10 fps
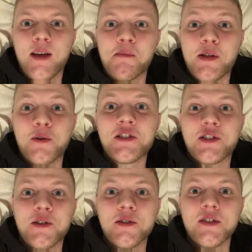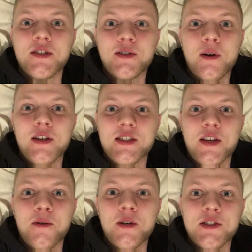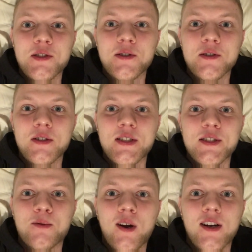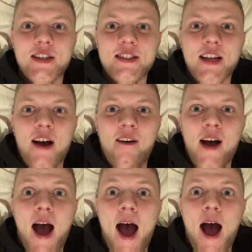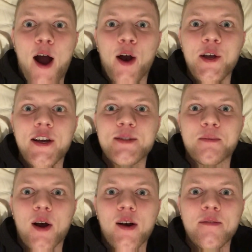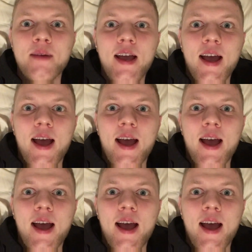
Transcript: Between circles and squares, I know what a circle and a square is now. Are you guys proud of me?